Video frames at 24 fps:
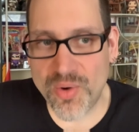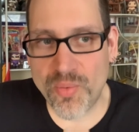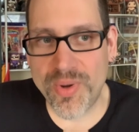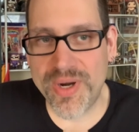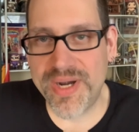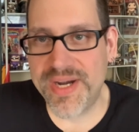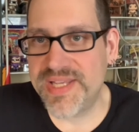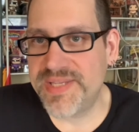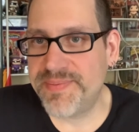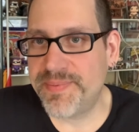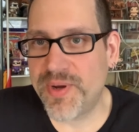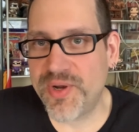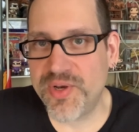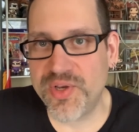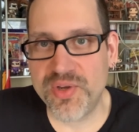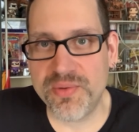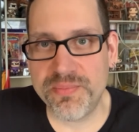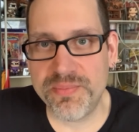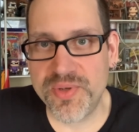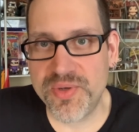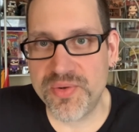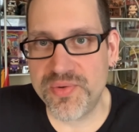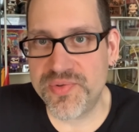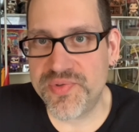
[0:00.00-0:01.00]
what it is about New
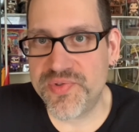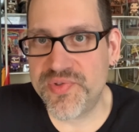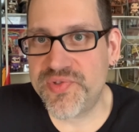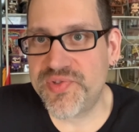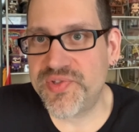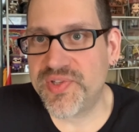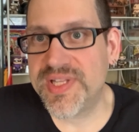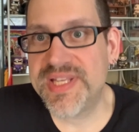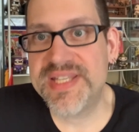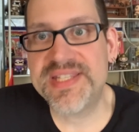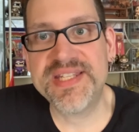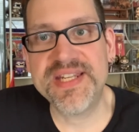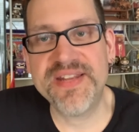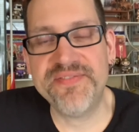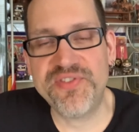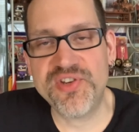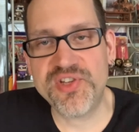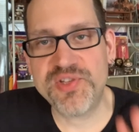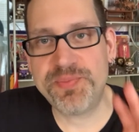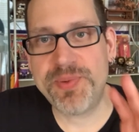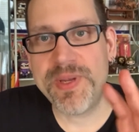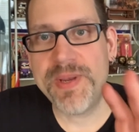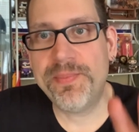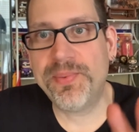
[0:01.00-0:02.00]
Mutants. Listen, if
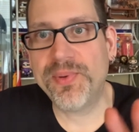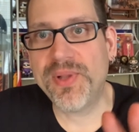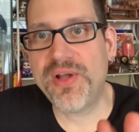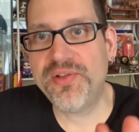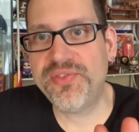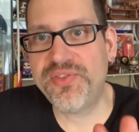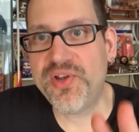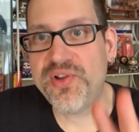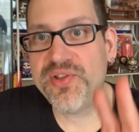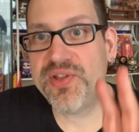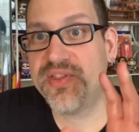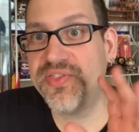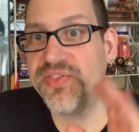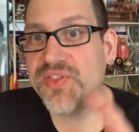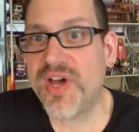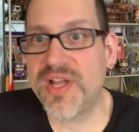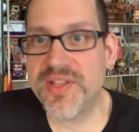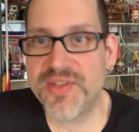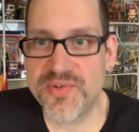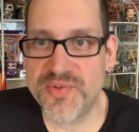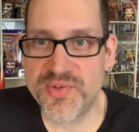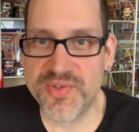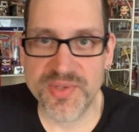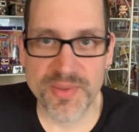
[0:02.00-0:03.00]
there's people out there that
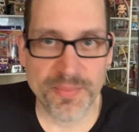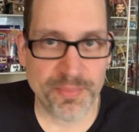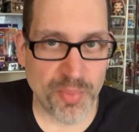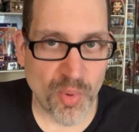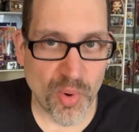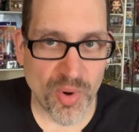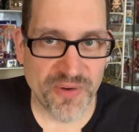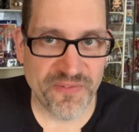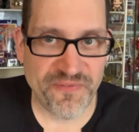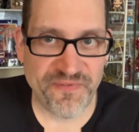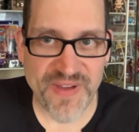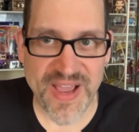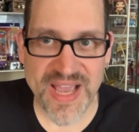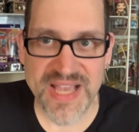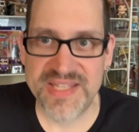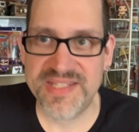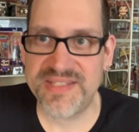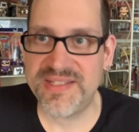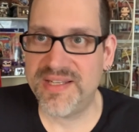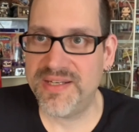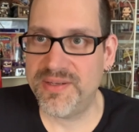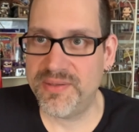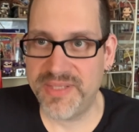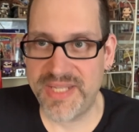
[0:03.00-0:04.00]
thought this was a bore
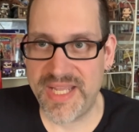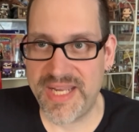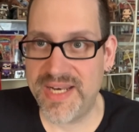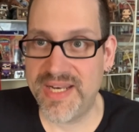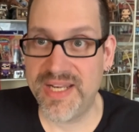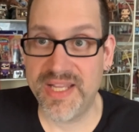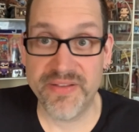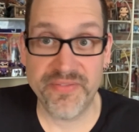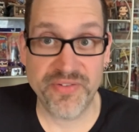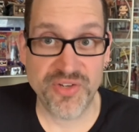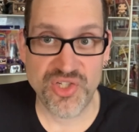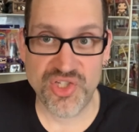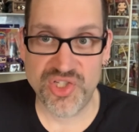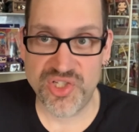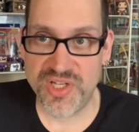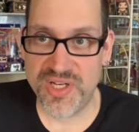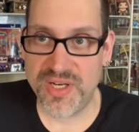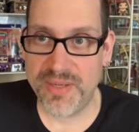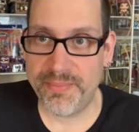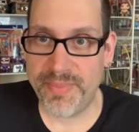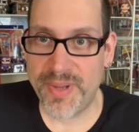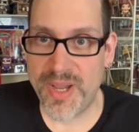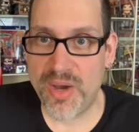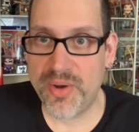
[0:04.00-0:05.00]
fest and they didn't give a
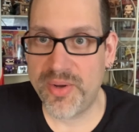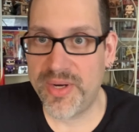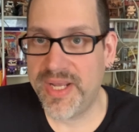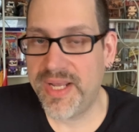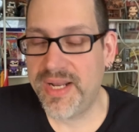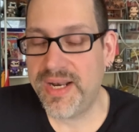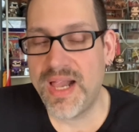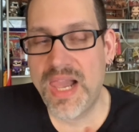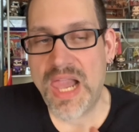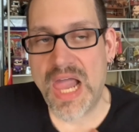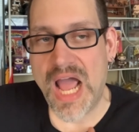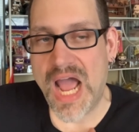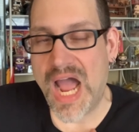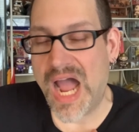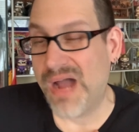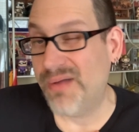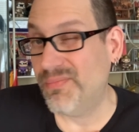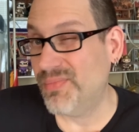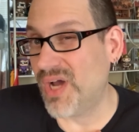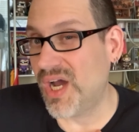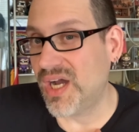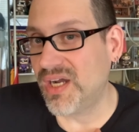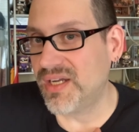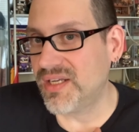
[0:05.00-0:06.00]
shit about it,
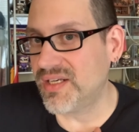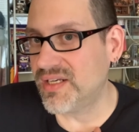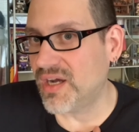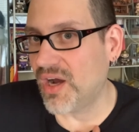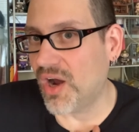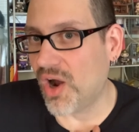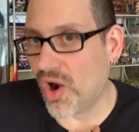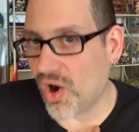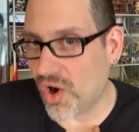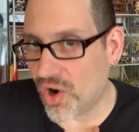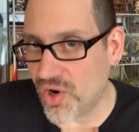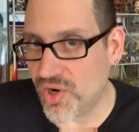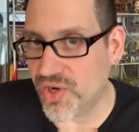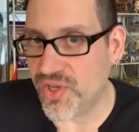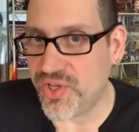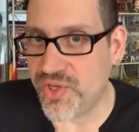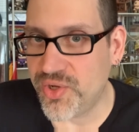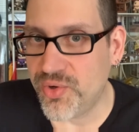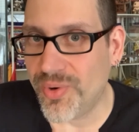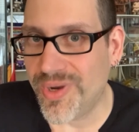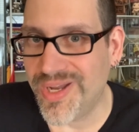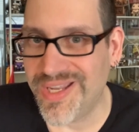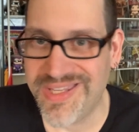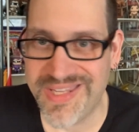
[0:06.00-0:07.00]
I'm not going to
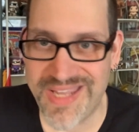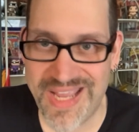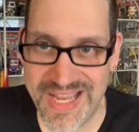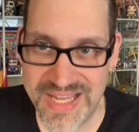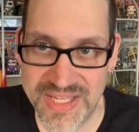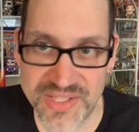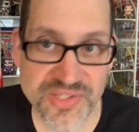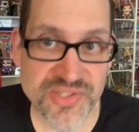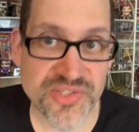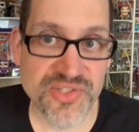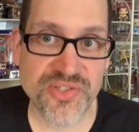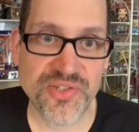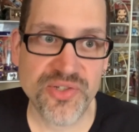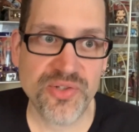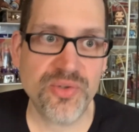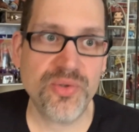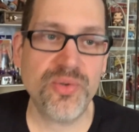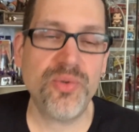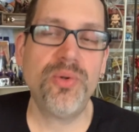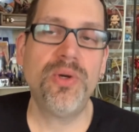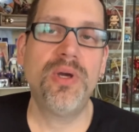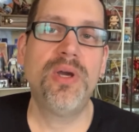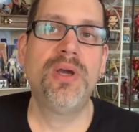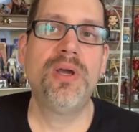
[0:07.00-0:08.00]
argue against
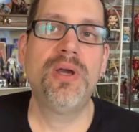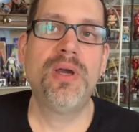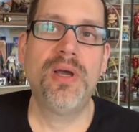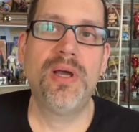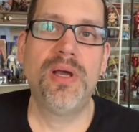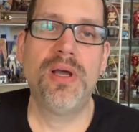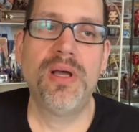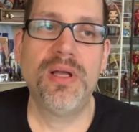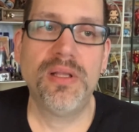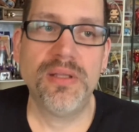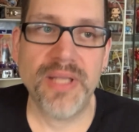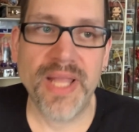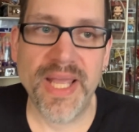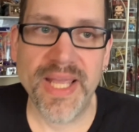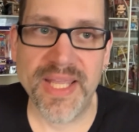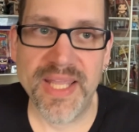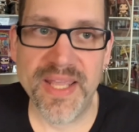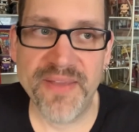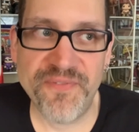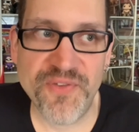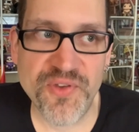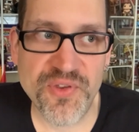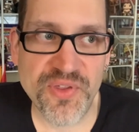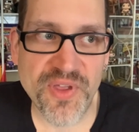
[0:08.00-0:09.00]
you. Like,
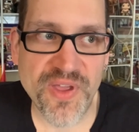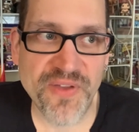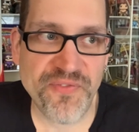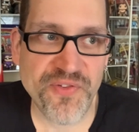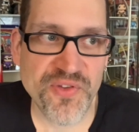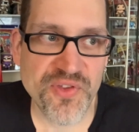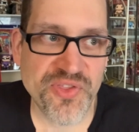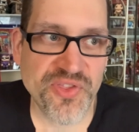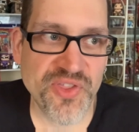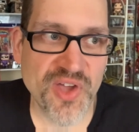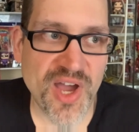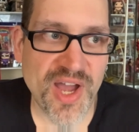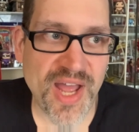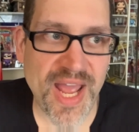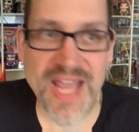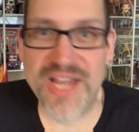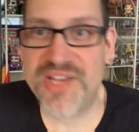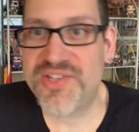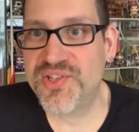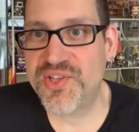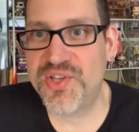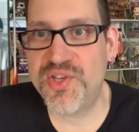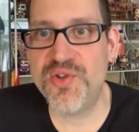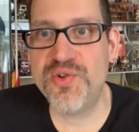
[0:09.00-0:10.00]
if you thought
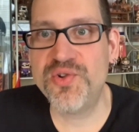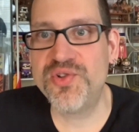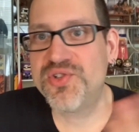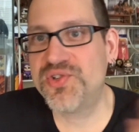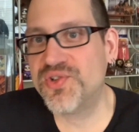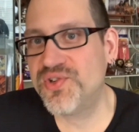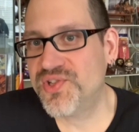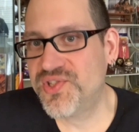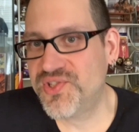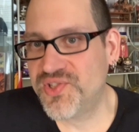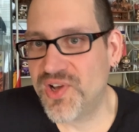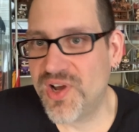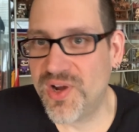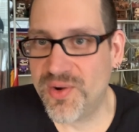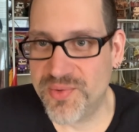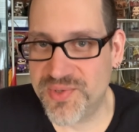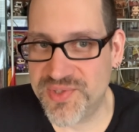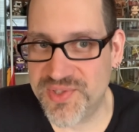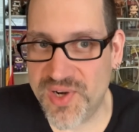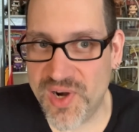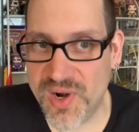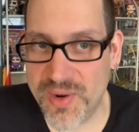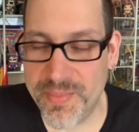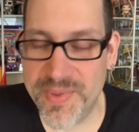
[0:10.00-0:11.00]
Executioner's Song
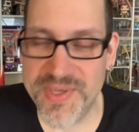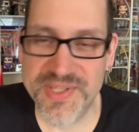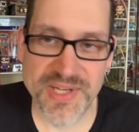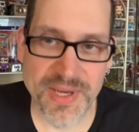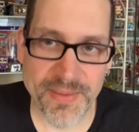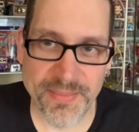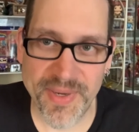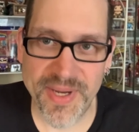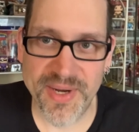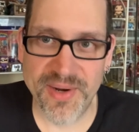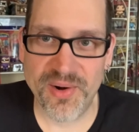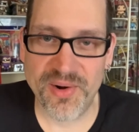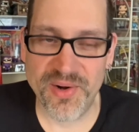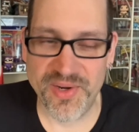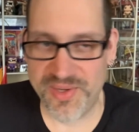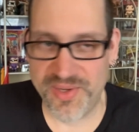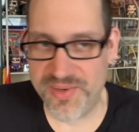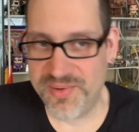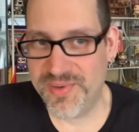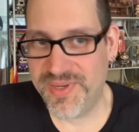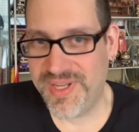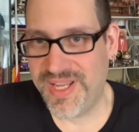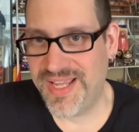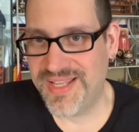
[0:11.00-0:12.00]
was garbage, I might
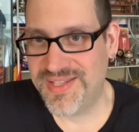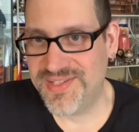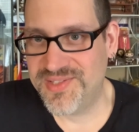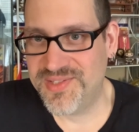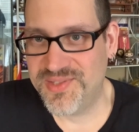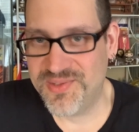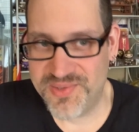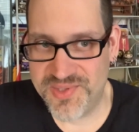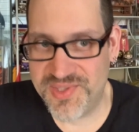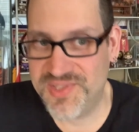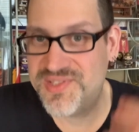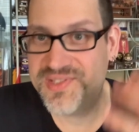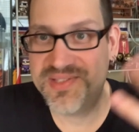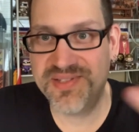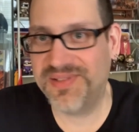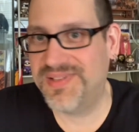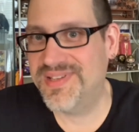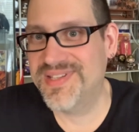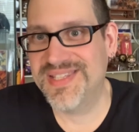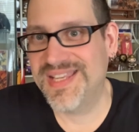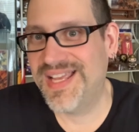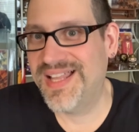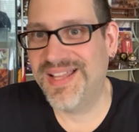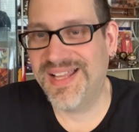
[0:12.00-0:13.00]
argue against you just
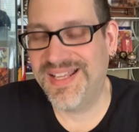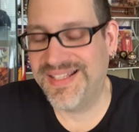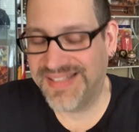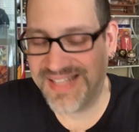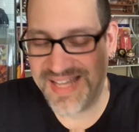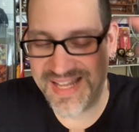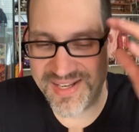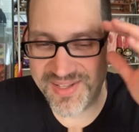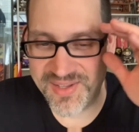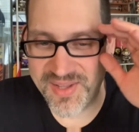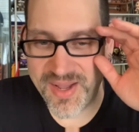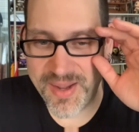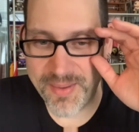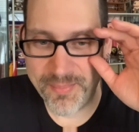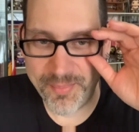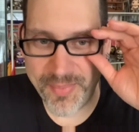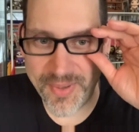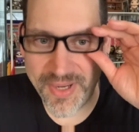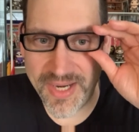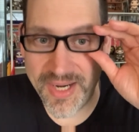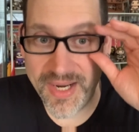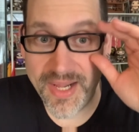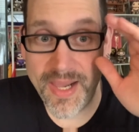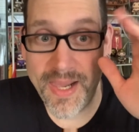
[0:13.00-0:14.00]
because I like that a lot.
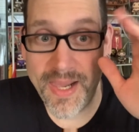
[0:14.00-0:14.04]
But